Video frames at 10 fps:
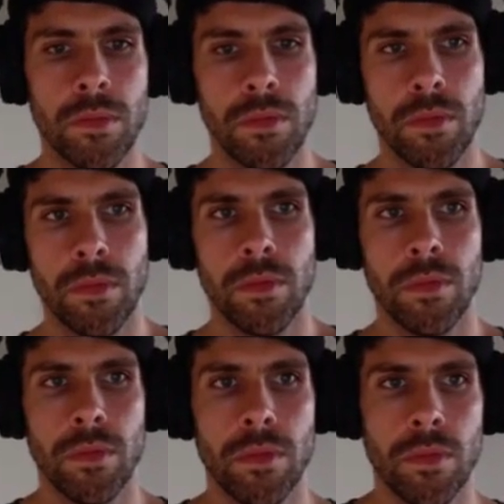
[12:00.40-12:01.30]

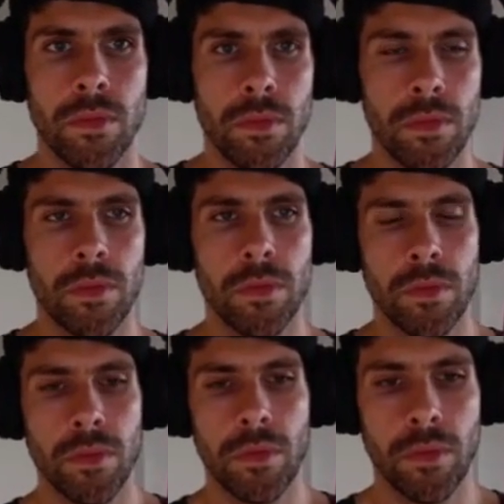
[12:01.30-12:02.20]

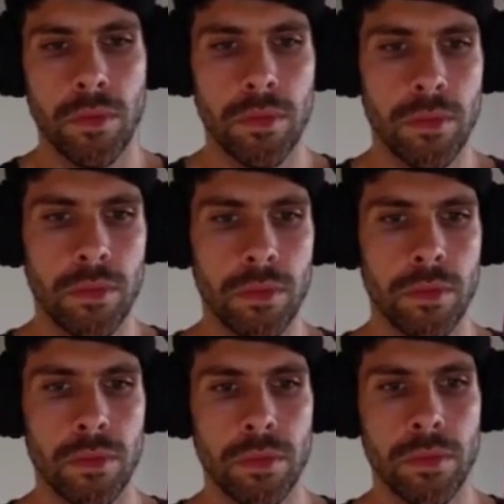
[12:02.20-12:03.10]

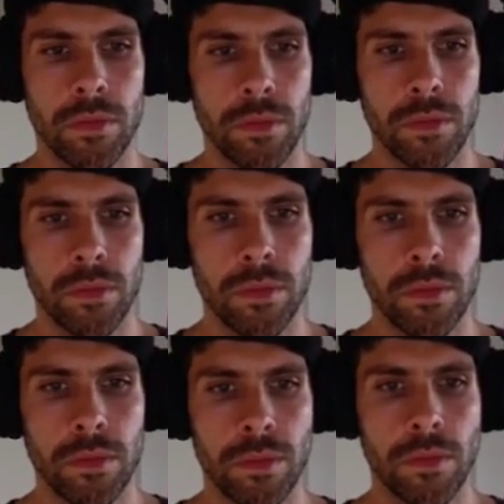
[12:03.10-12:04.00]

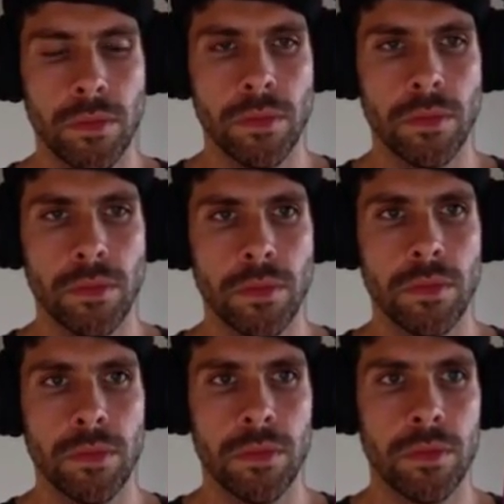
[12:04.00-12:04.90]

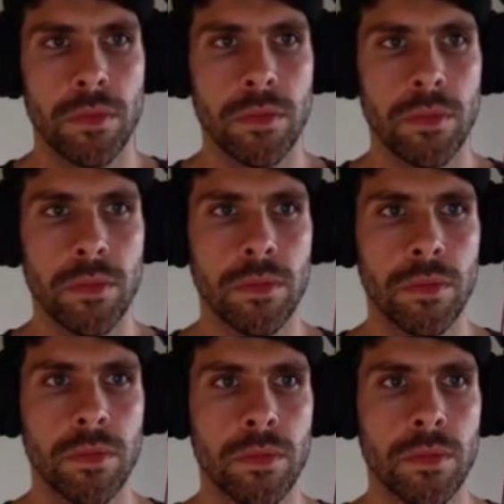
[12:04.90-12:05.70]
[no speech]